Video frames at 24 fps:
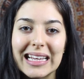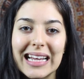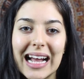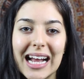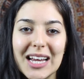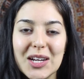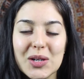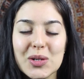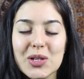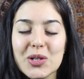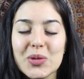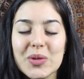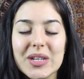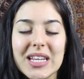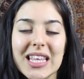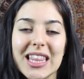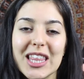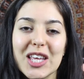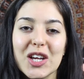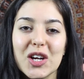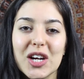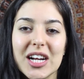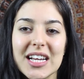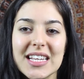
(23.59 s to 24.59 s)
I don't do
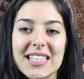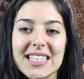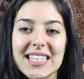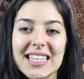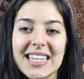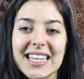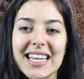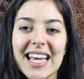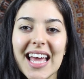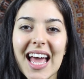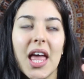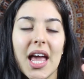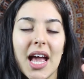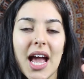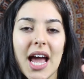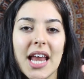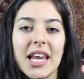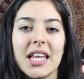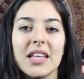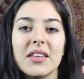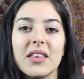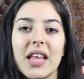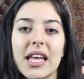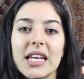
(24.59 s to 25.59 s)
anything crazy. I
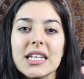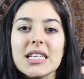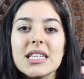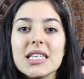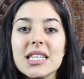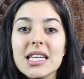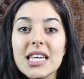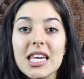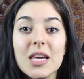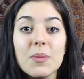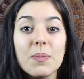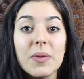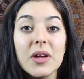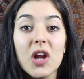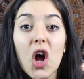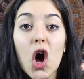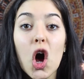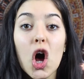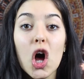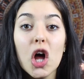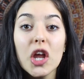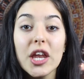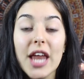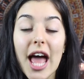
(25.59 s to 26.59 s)
kind of like to keep it
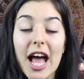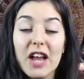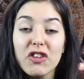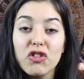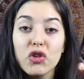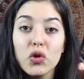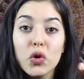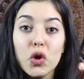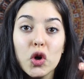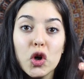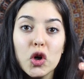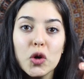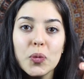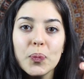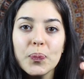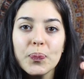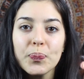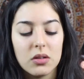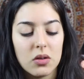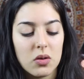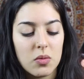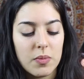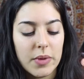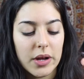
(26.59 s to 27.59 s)
all natural.
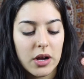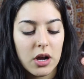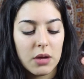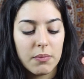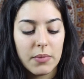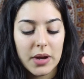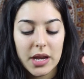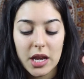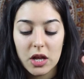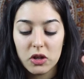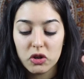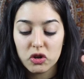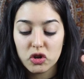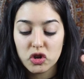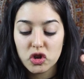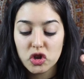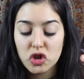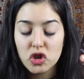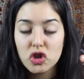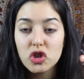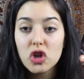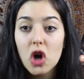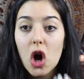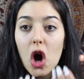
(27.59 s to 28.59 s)
Oh my god, my nails are
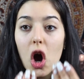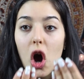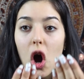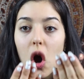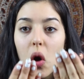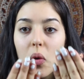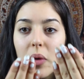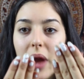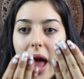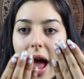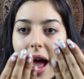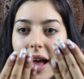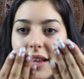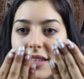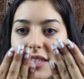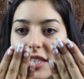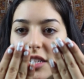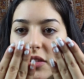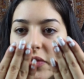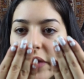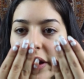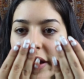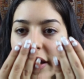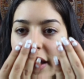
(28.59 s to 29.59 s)
so
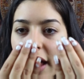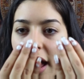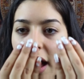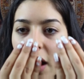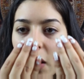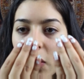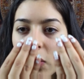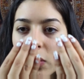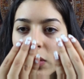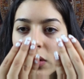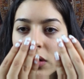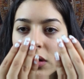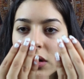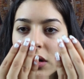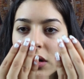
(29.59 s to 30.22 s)
nasty right now.